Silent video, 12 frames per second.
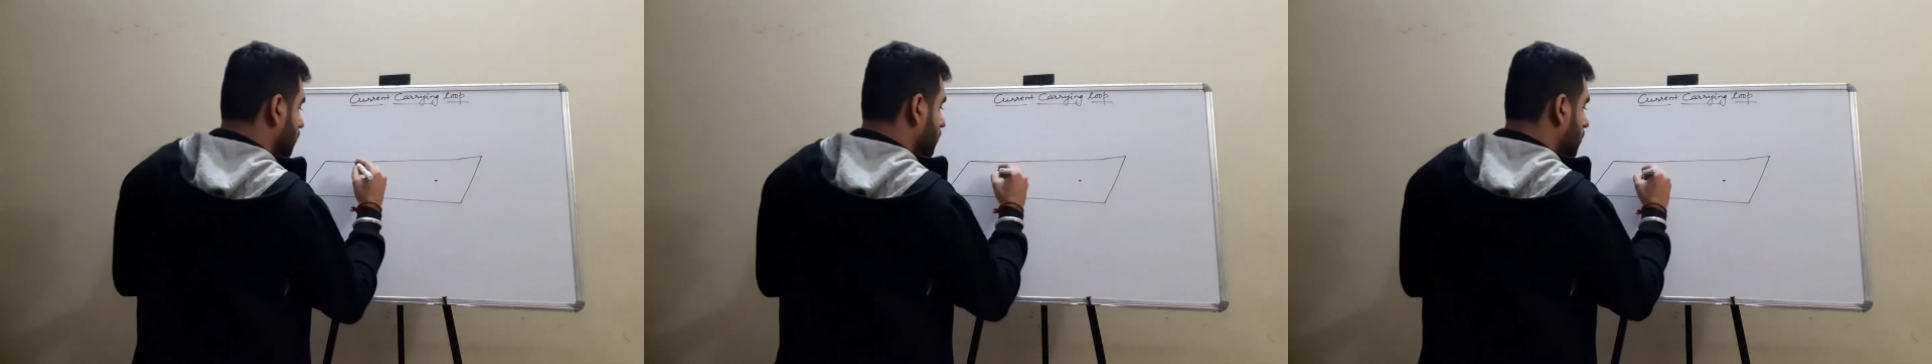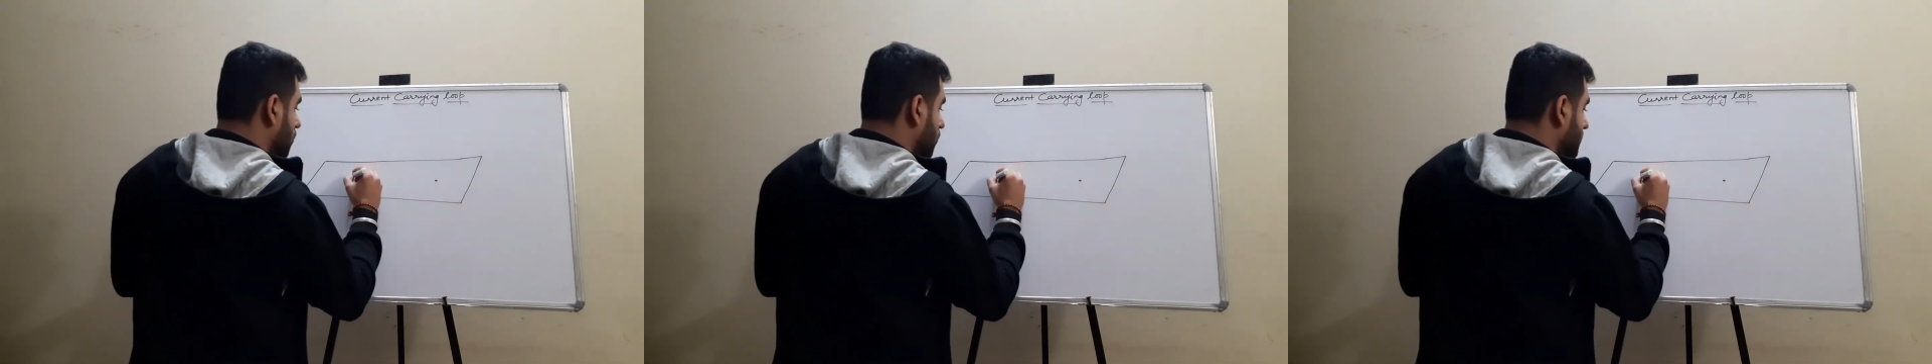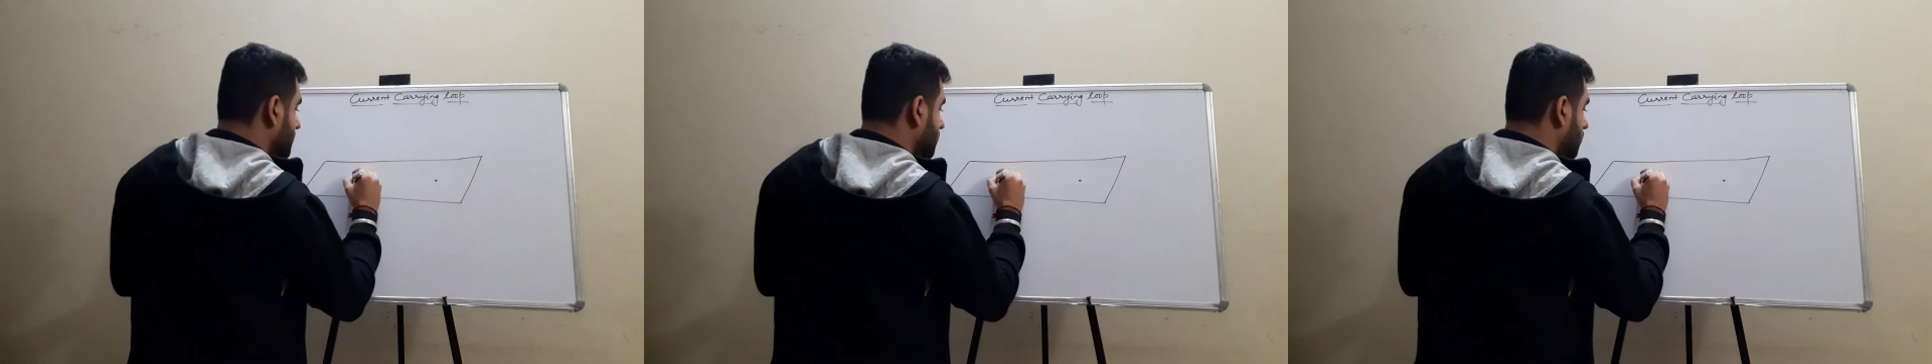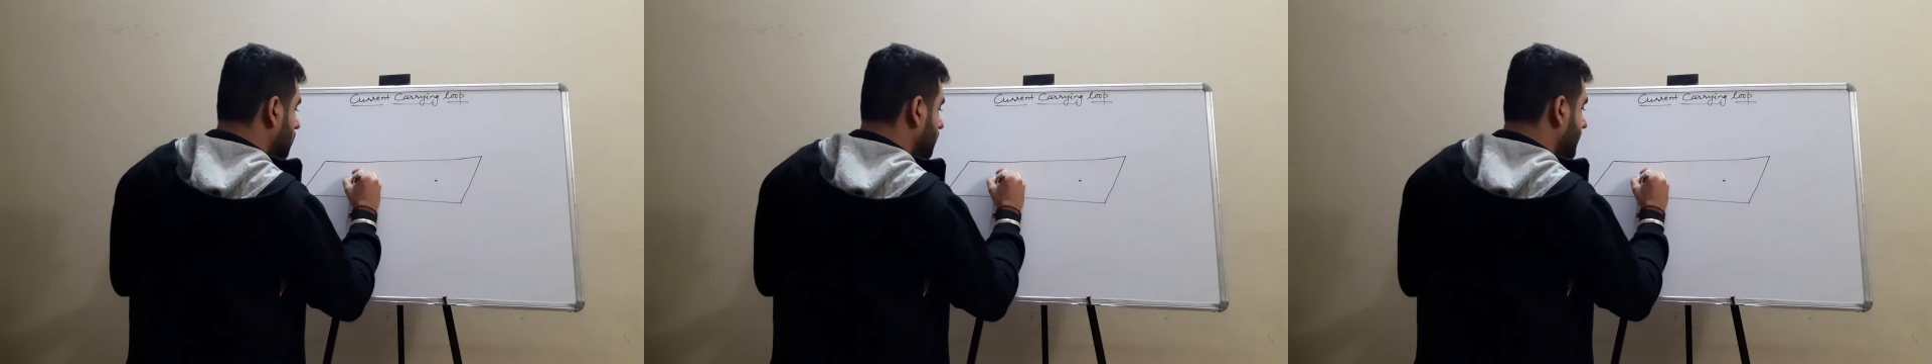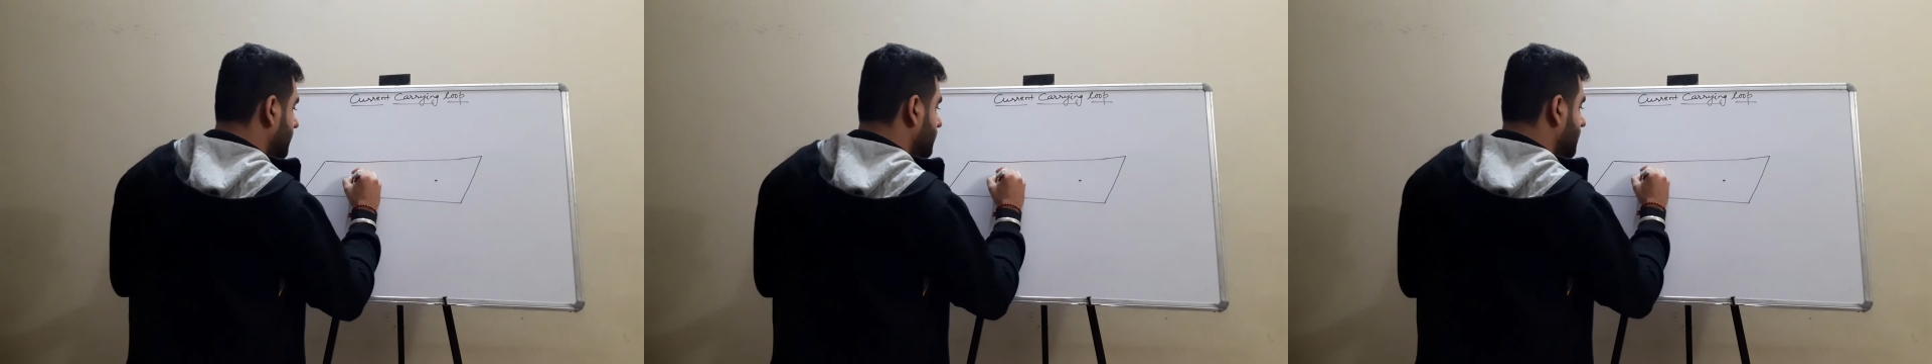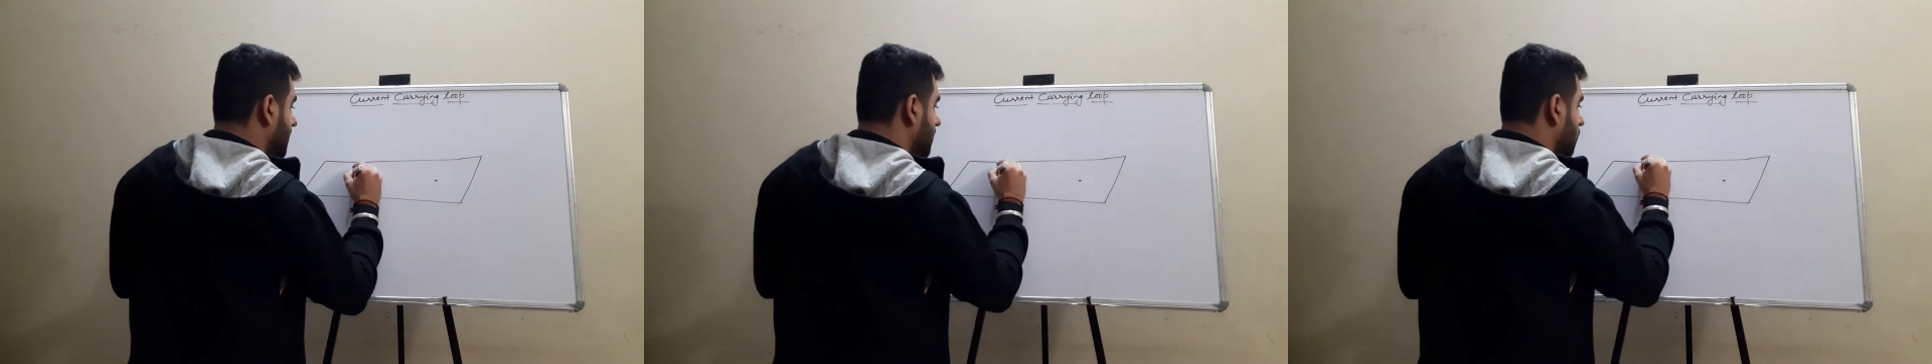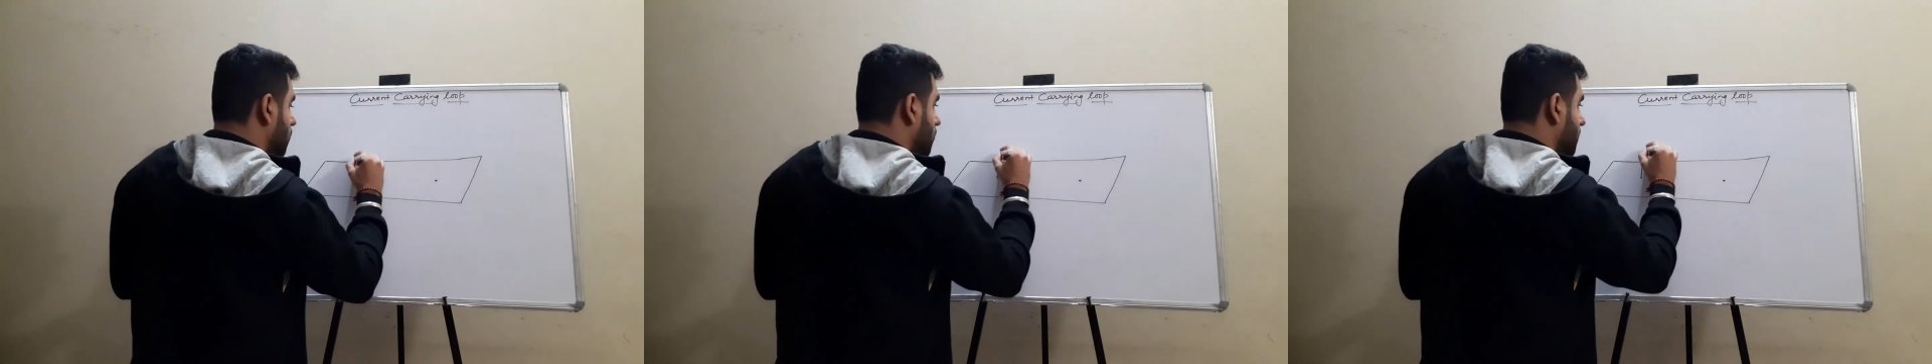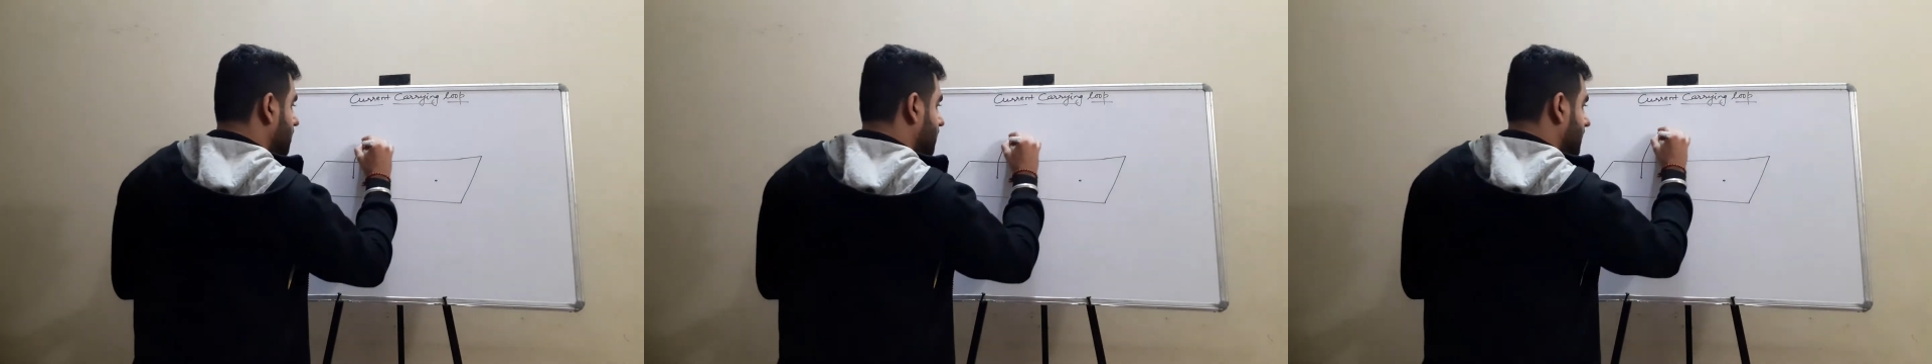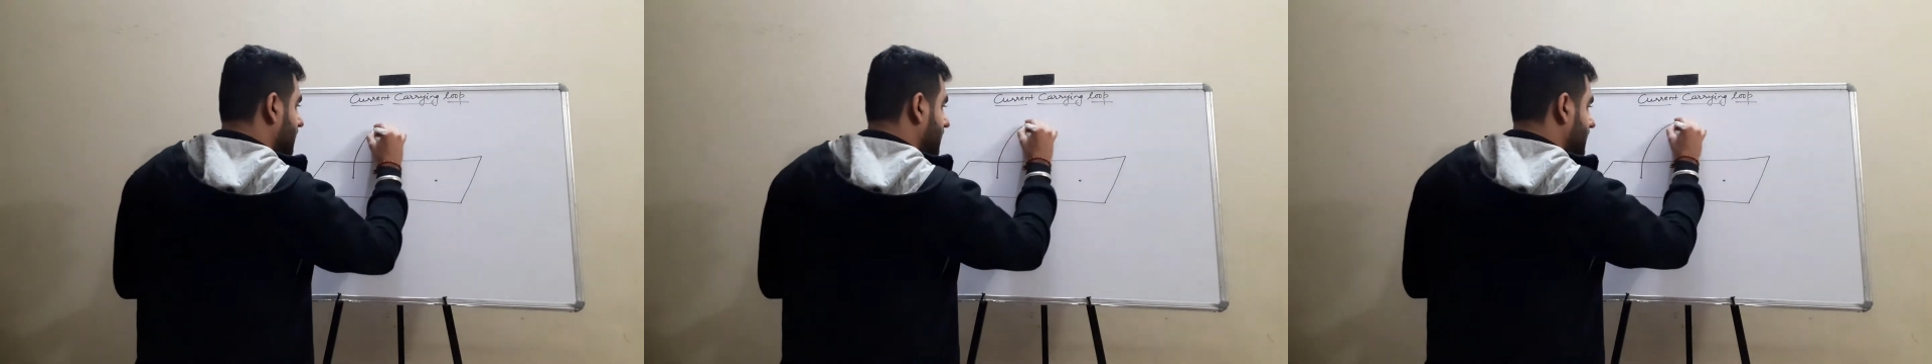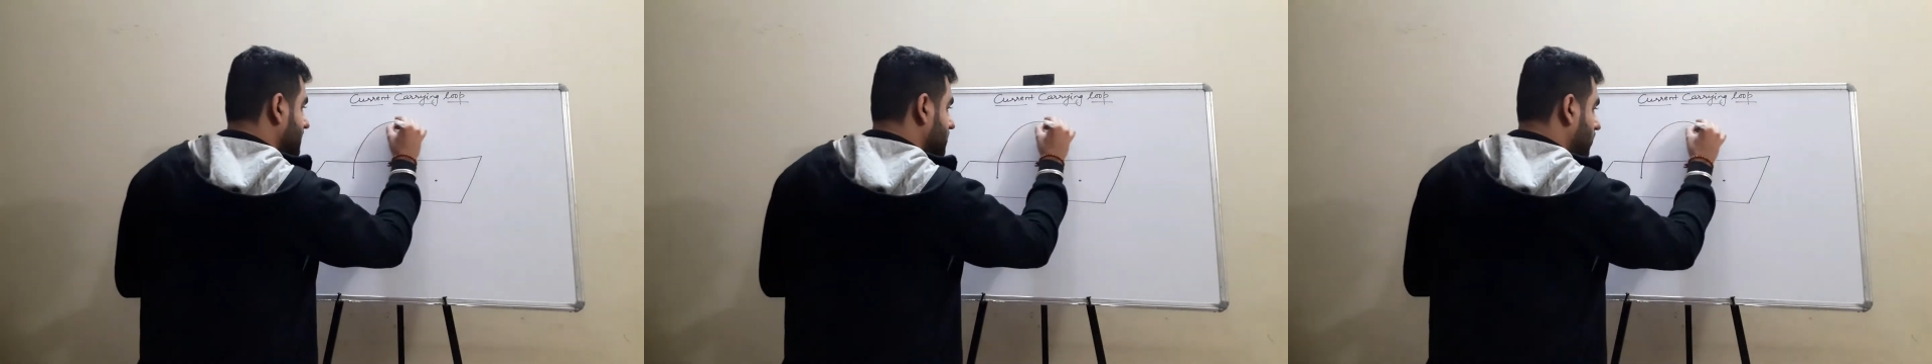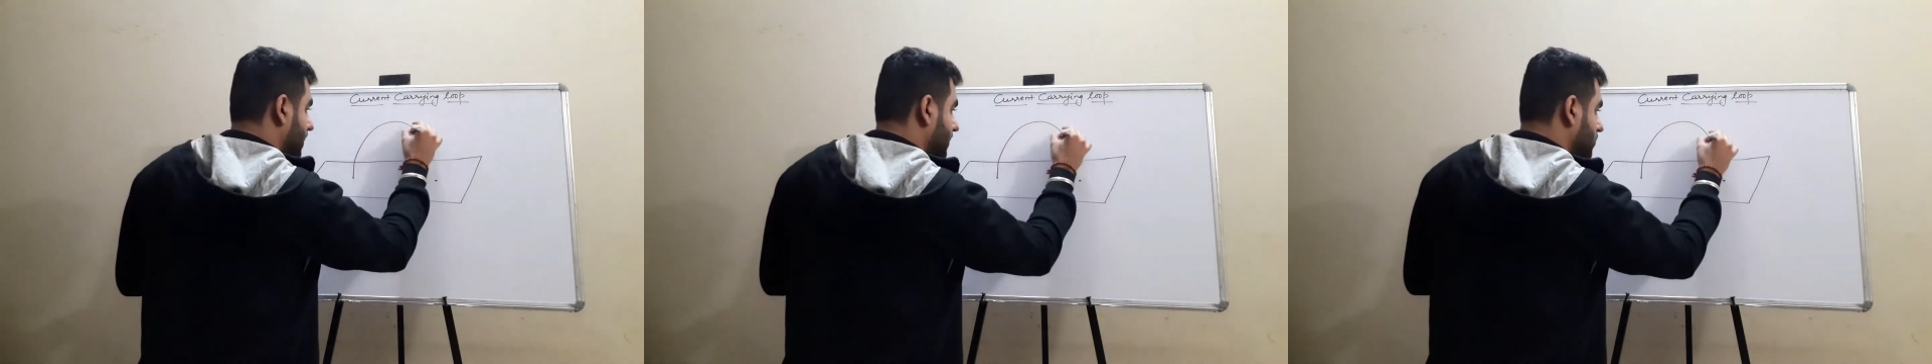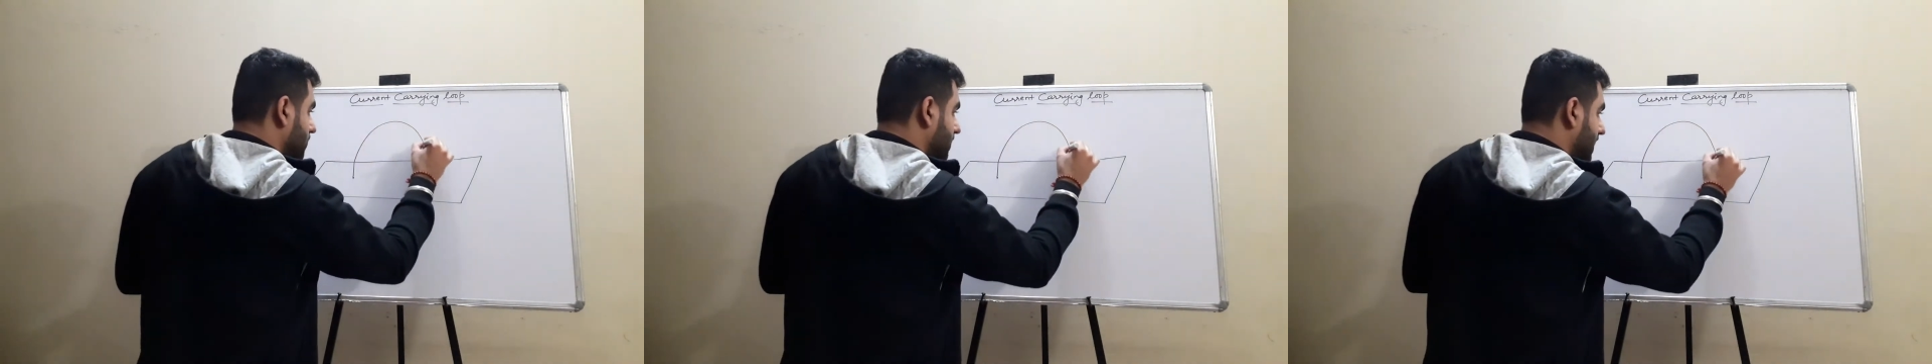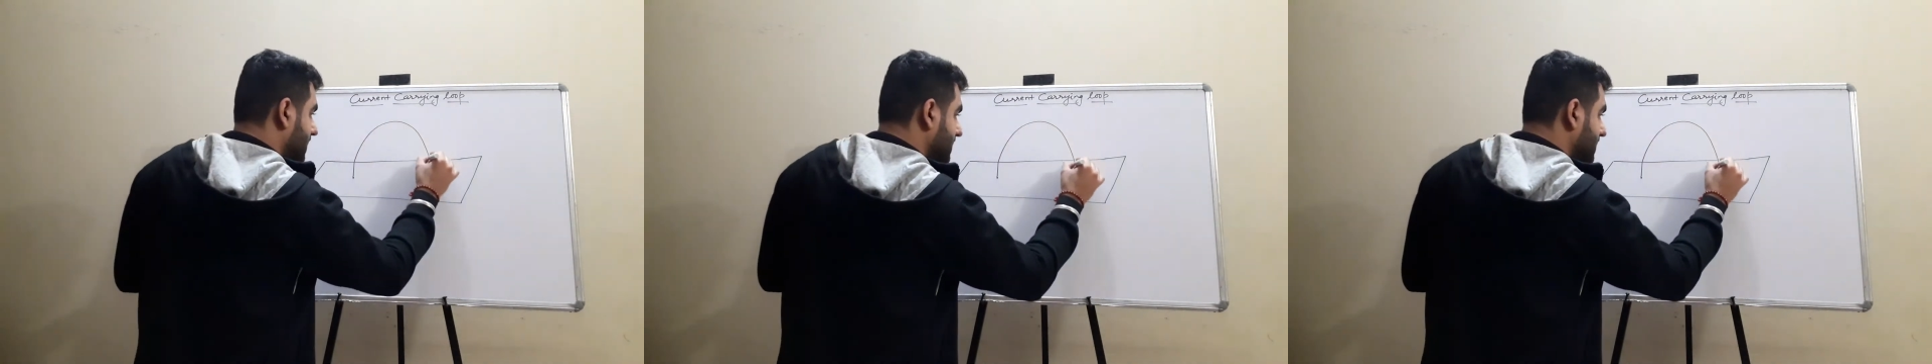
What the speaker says: holes through which the loop is going to pass.